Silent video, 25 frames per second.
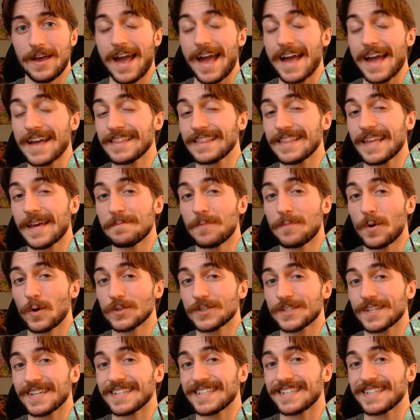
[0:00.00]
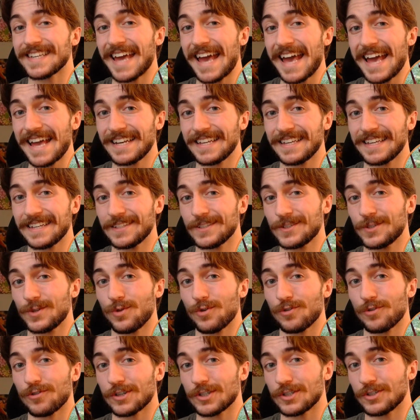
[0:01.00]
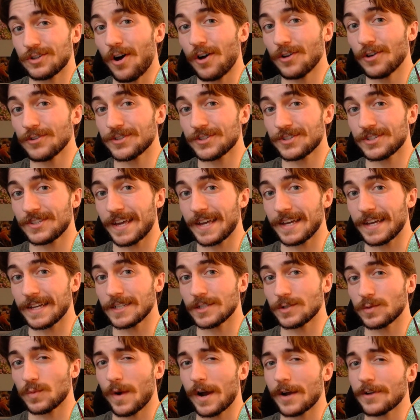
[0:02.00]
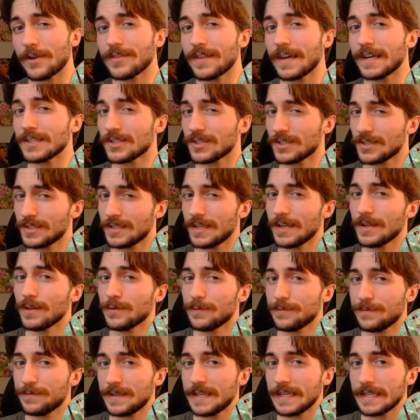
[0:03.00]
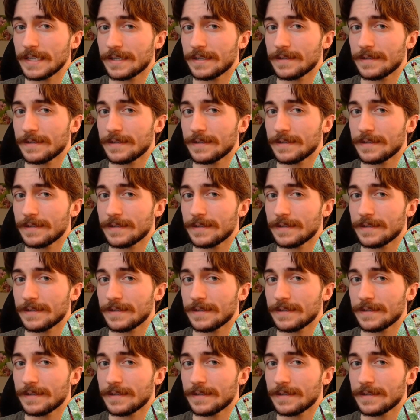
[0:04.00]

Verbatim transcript: and then molt again into their adult stage where they still feed.